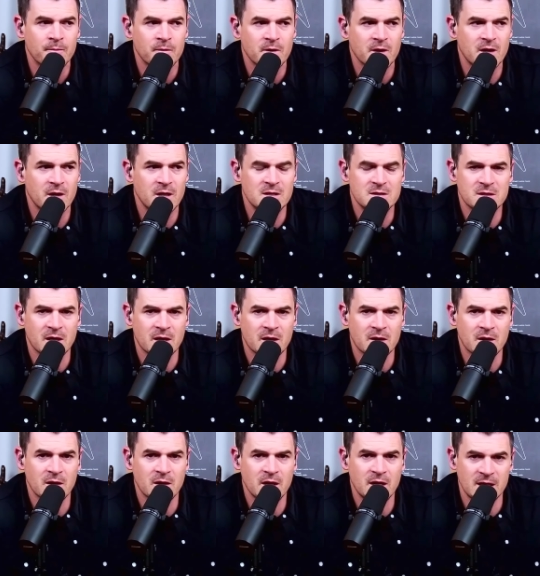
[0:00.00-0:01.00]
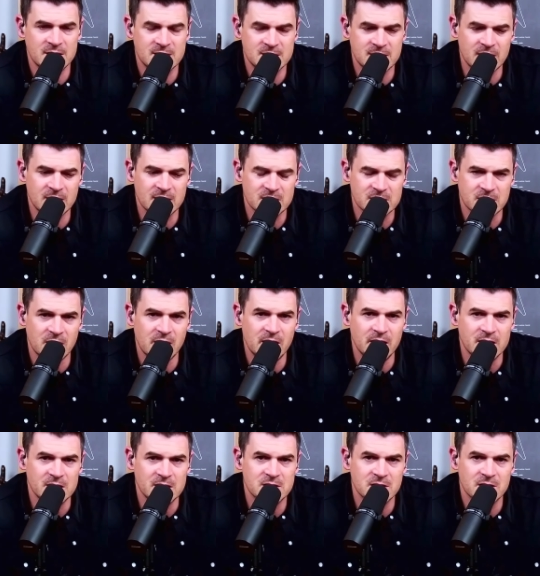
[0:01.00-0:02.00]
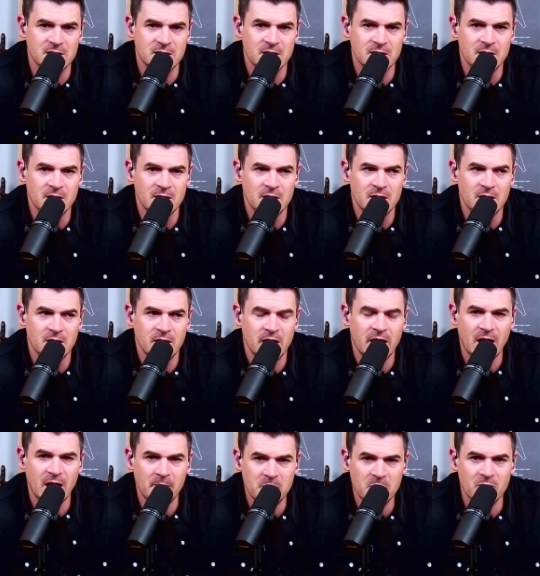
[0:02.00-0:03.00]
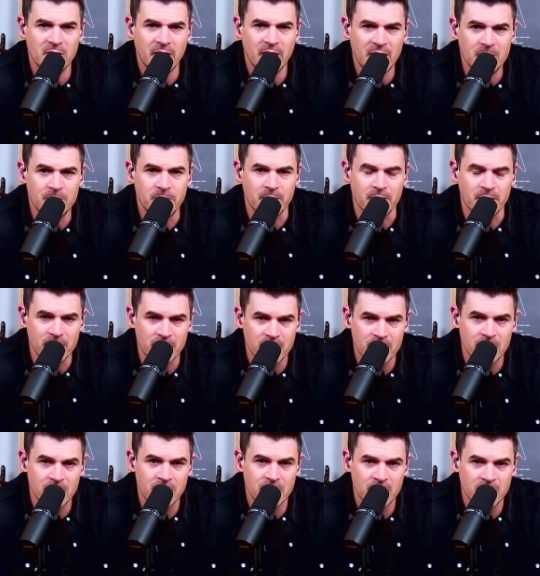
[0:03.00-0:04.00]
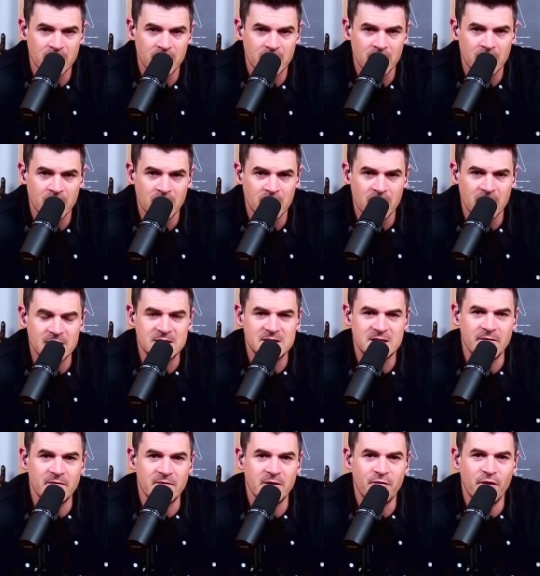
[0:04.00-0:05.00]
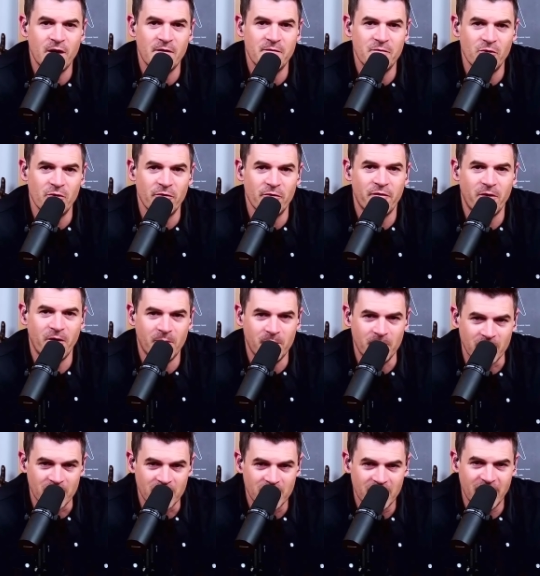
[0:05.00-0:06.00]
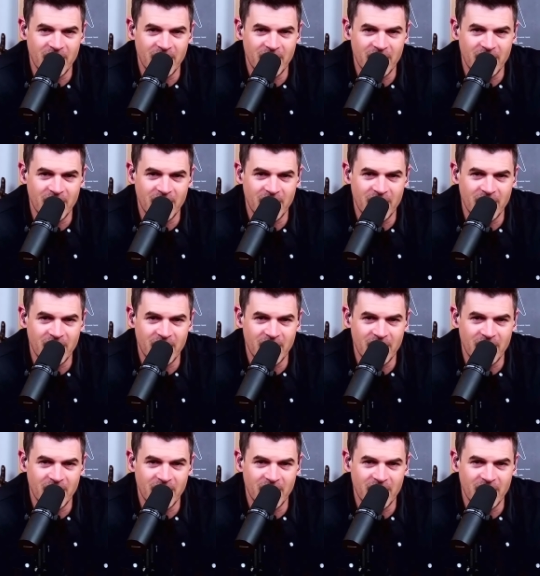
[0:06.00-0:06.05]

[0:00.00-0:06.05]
And he's like, and he said this line, he said, "Hey, I'm your neighbor." Wow. And he's a 75-year-old farmer.